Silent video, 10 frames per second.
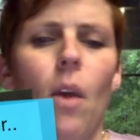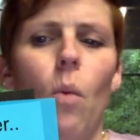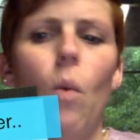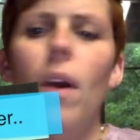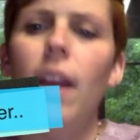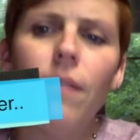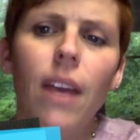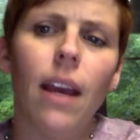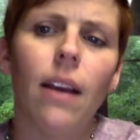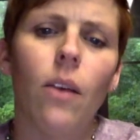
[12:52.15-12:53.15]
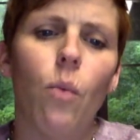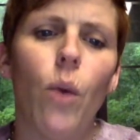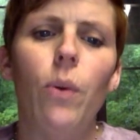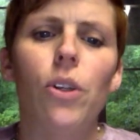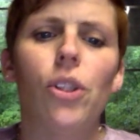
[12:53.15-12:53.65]
One evening,
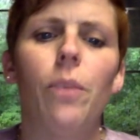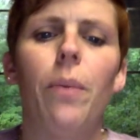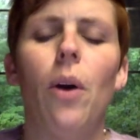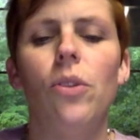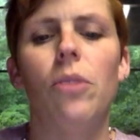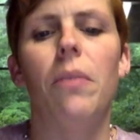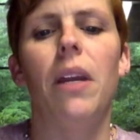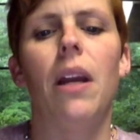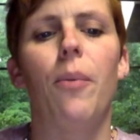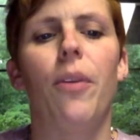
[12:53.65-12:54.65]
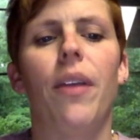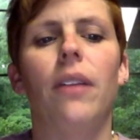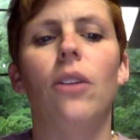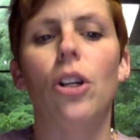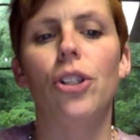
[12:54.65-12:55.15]
we were supposed to meet up with a
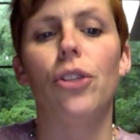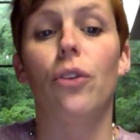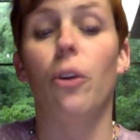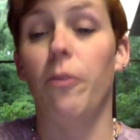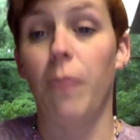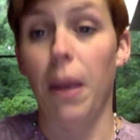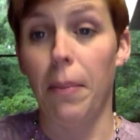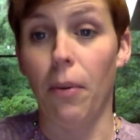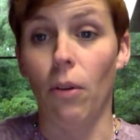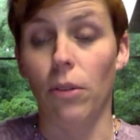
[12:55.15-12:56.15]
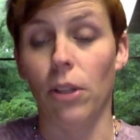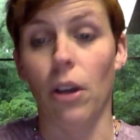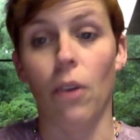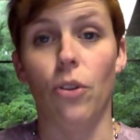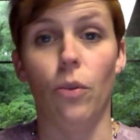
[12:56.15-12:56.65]
larger group of people to
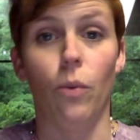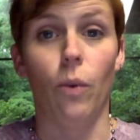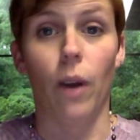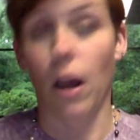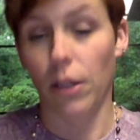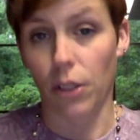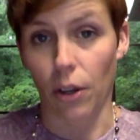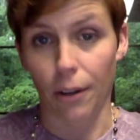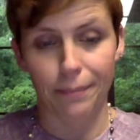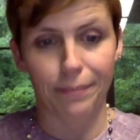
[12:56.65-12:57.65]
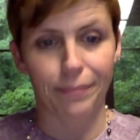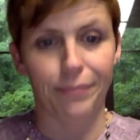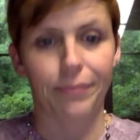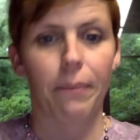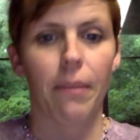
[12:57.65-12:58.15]
go to a concert.
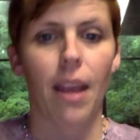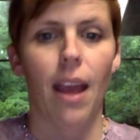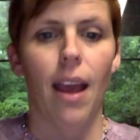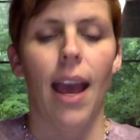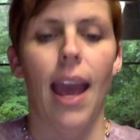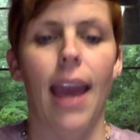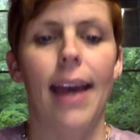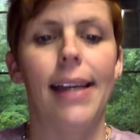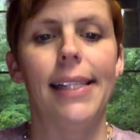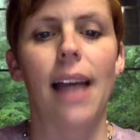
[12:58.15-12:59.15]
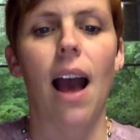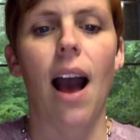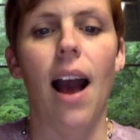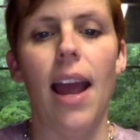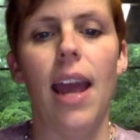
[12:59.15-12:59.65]
And
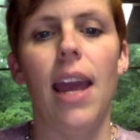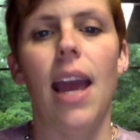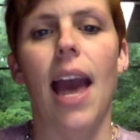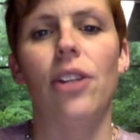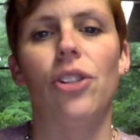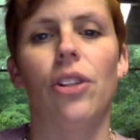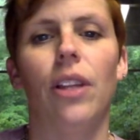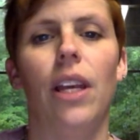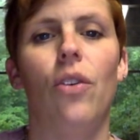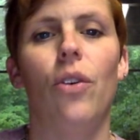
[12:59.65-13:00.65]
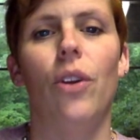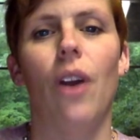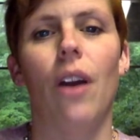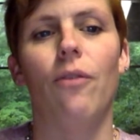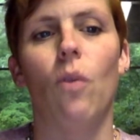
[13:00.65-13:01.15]
I actually could
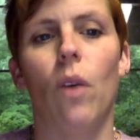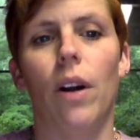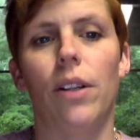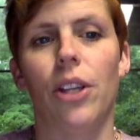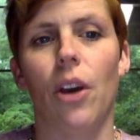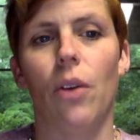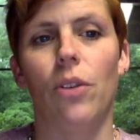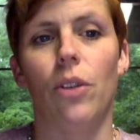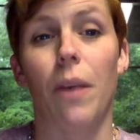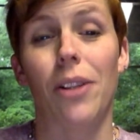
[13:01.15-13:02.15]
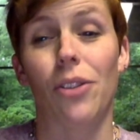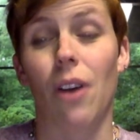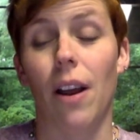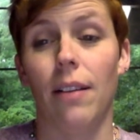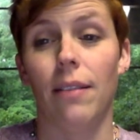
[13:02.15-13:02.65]
not afford to go to the
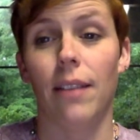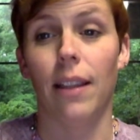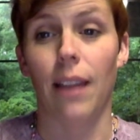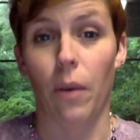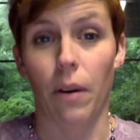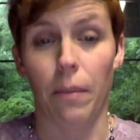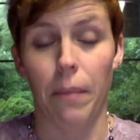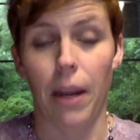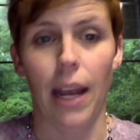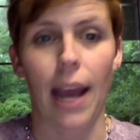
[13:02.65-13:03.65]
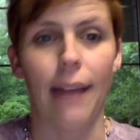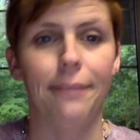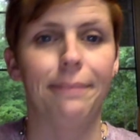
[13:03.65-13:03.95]
restaurant that they were meeting at